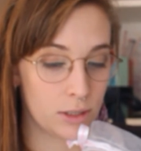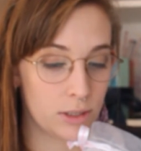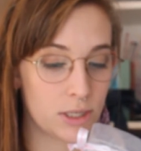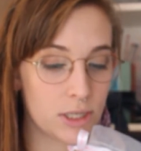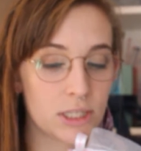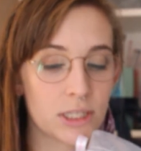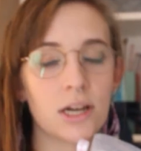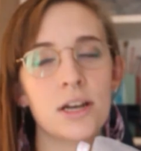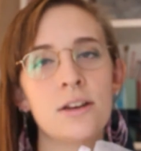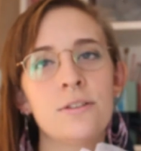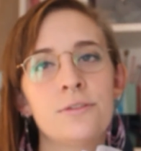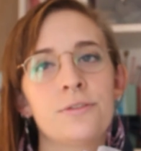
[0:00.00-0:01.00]
this
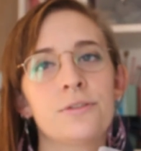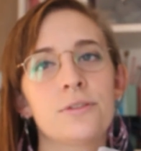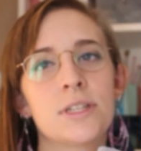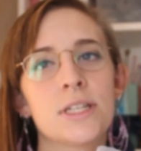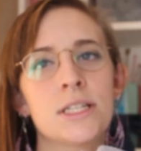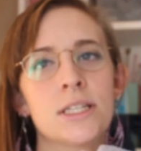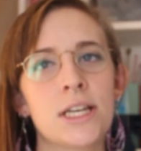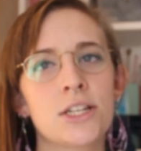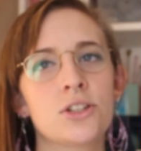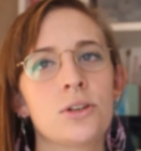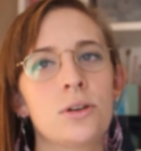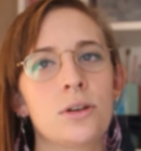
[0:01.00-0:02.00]

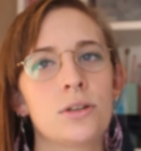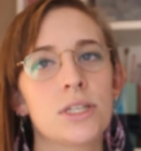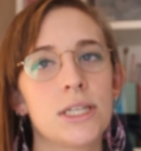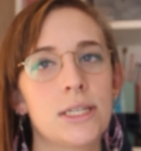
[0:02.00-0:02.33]
section